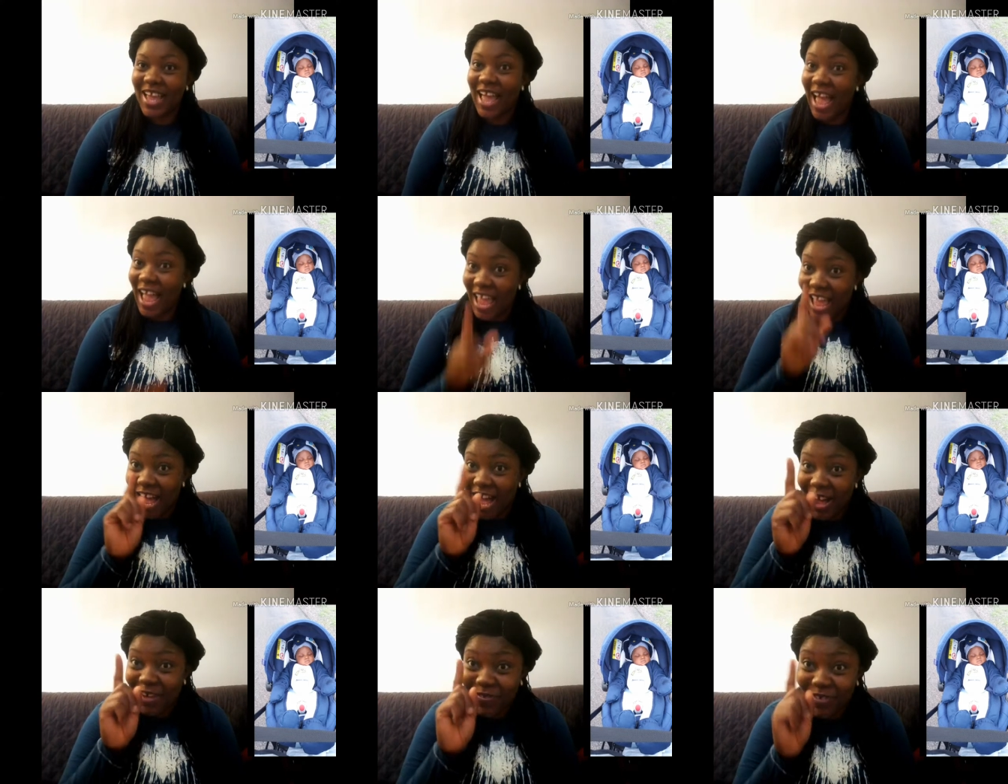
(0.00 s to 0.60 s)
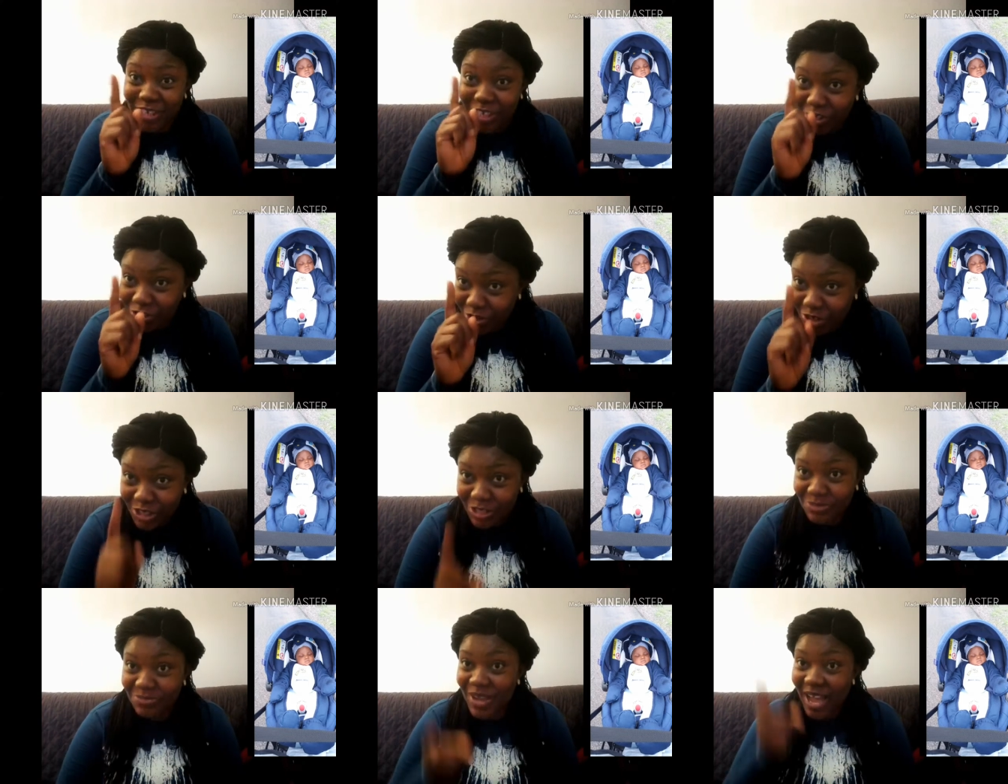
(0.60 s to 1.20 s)
I have a
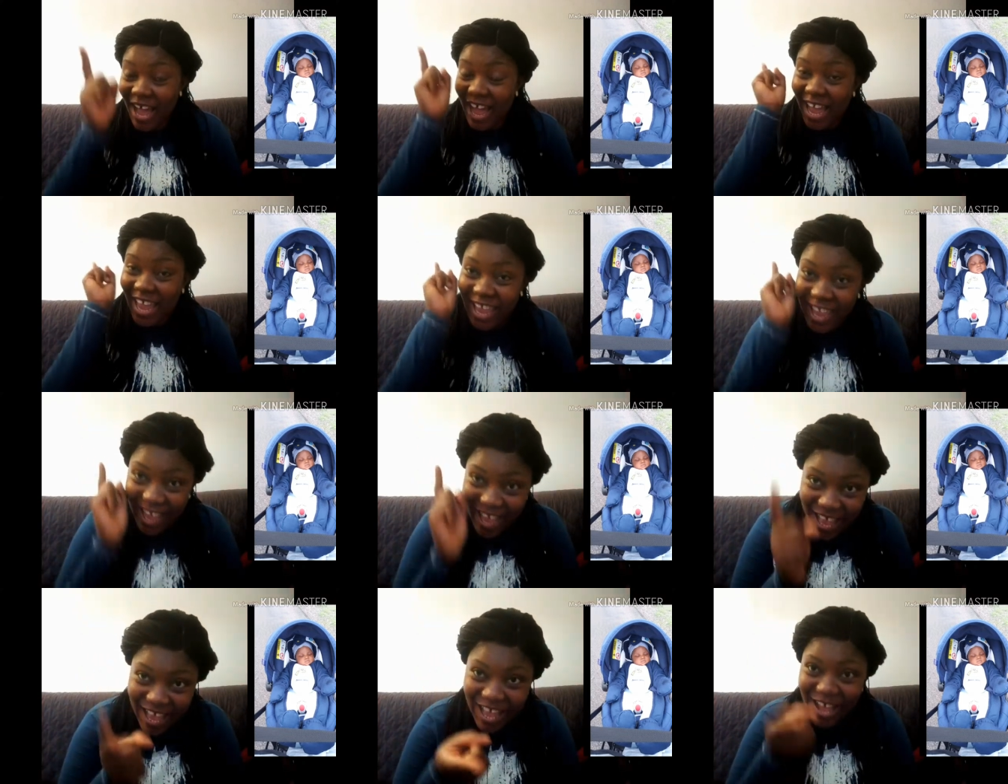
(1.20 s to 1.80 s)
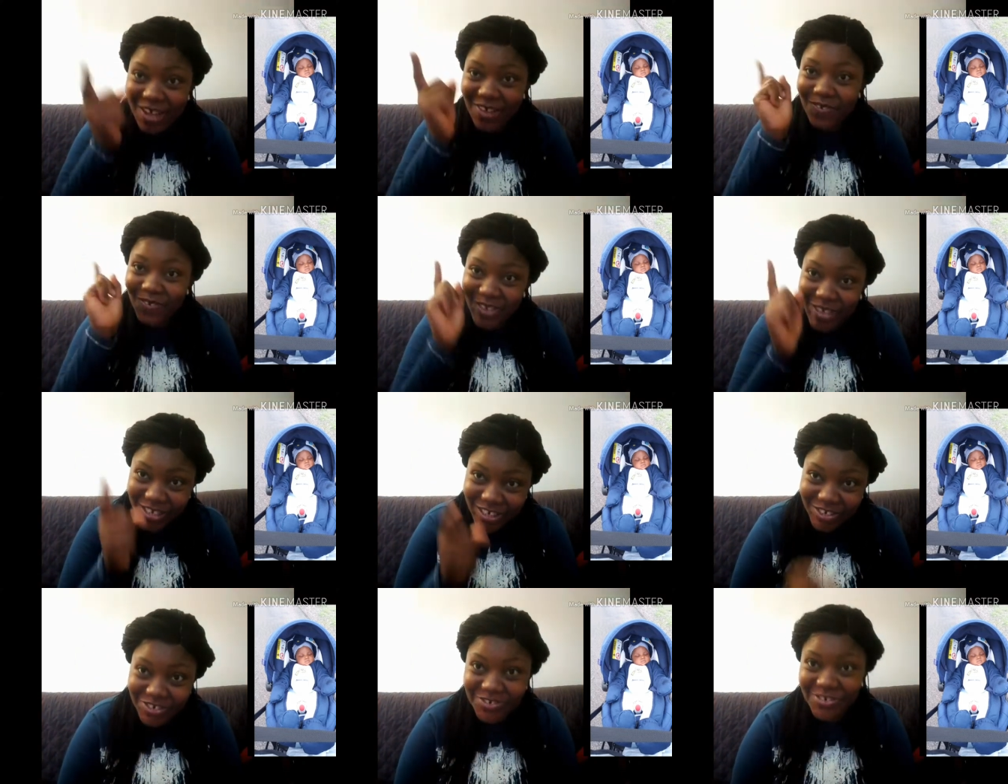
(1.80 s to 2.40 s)
dream. I have
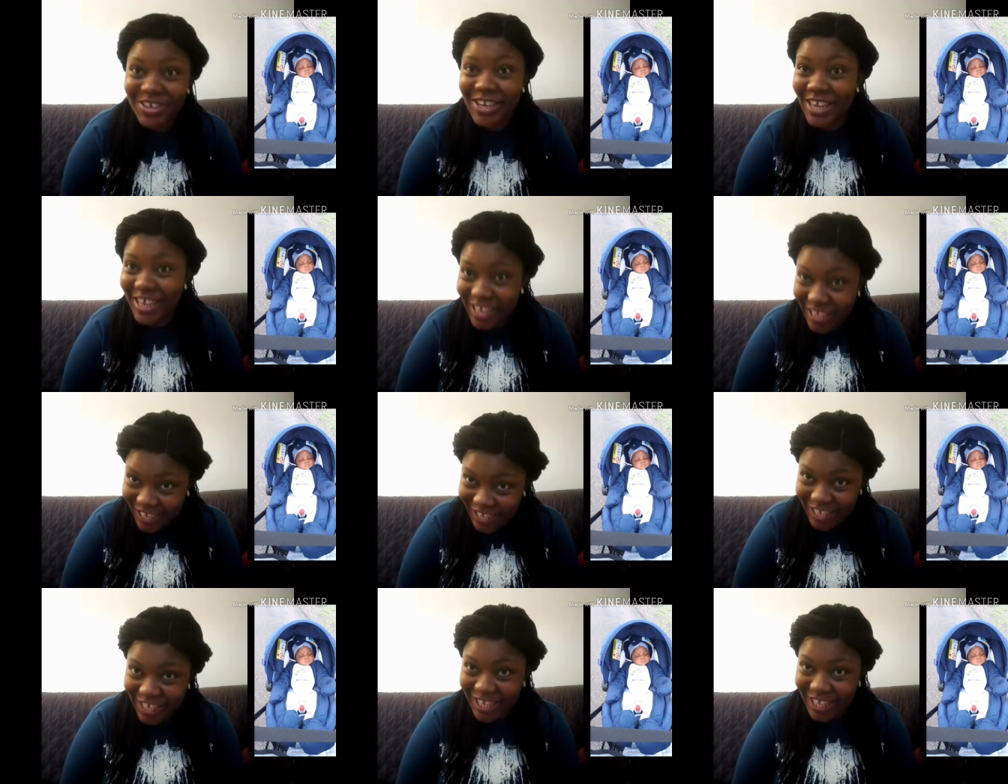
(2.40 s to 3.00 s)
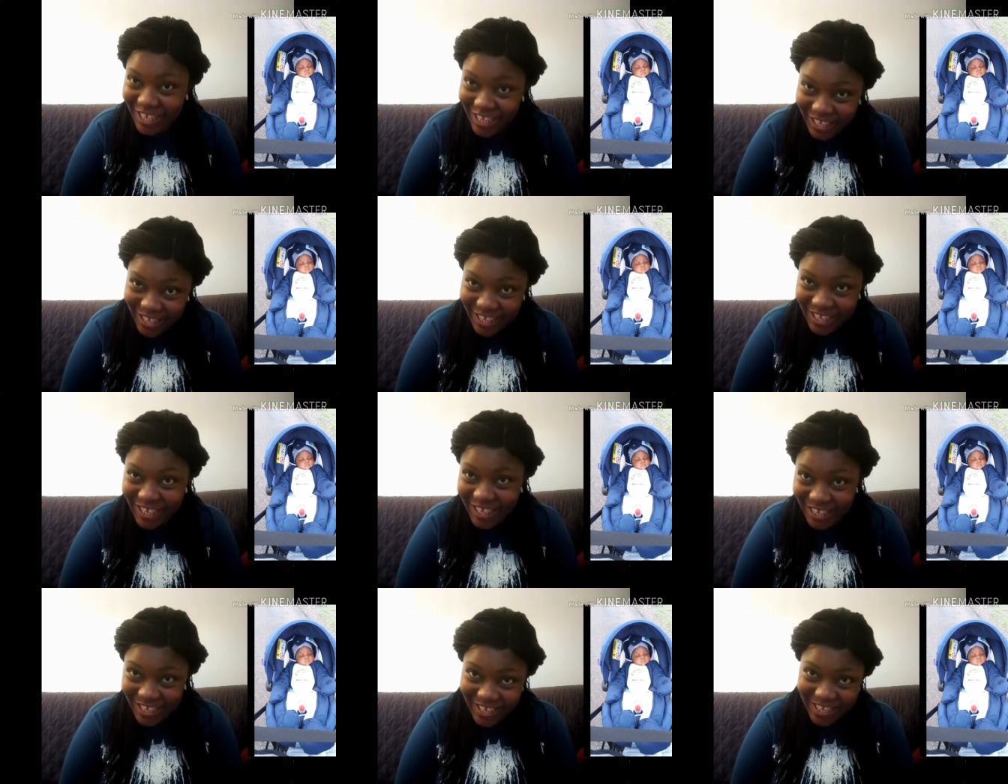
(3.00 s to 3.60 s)
a
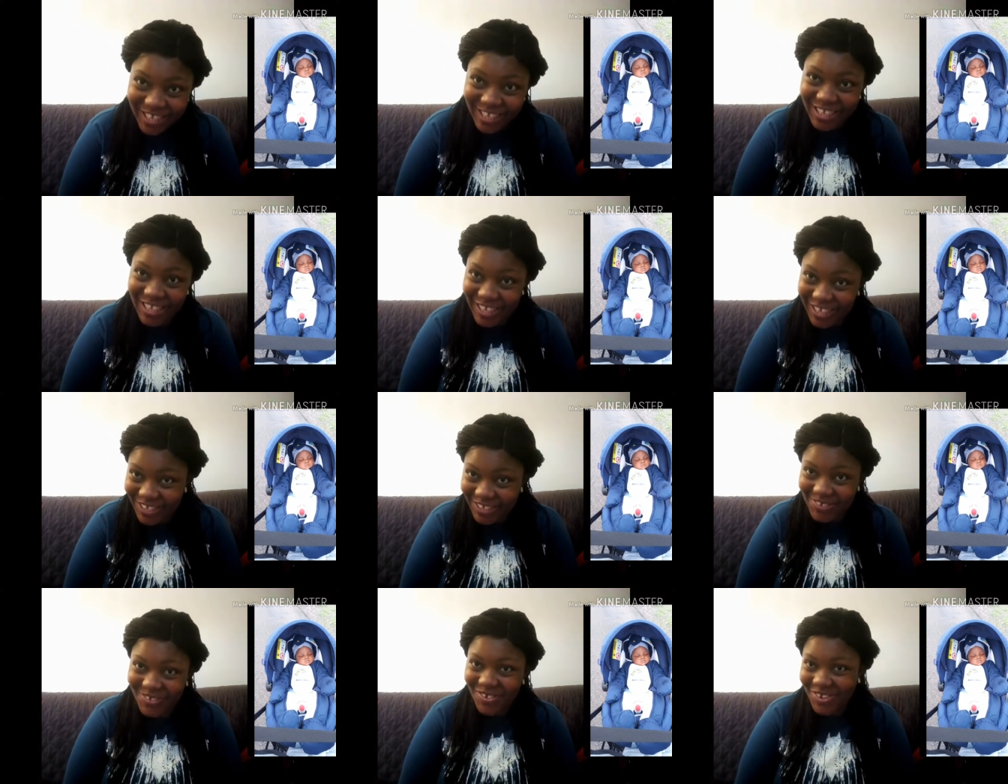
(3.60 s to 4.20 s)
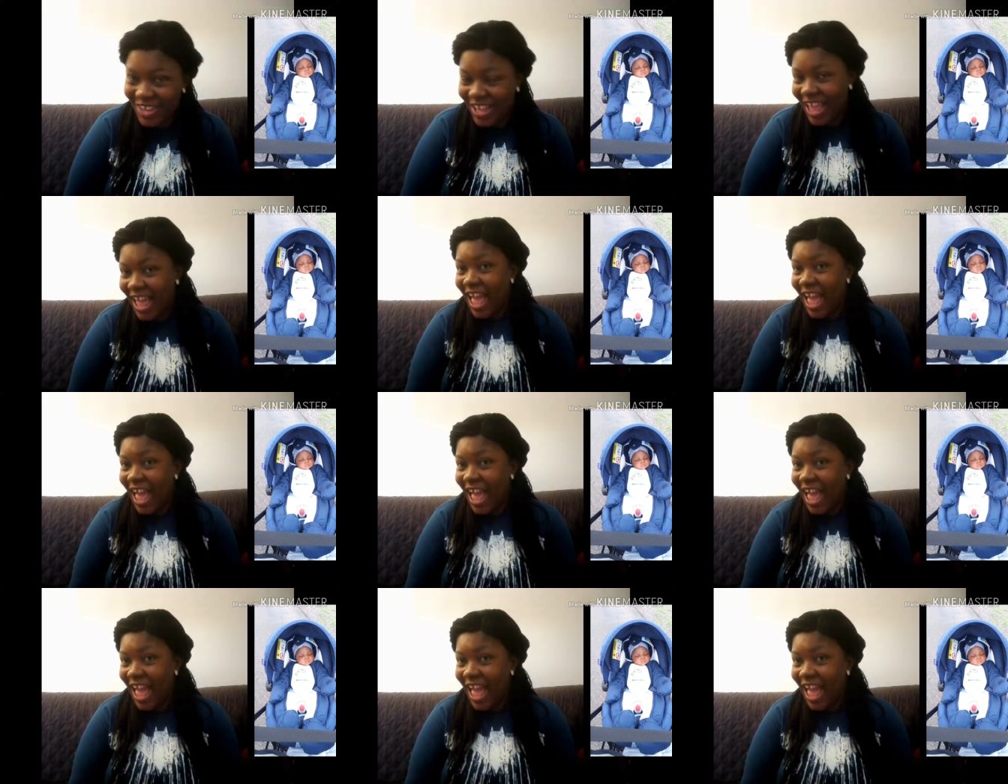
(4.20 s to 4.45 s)
dream.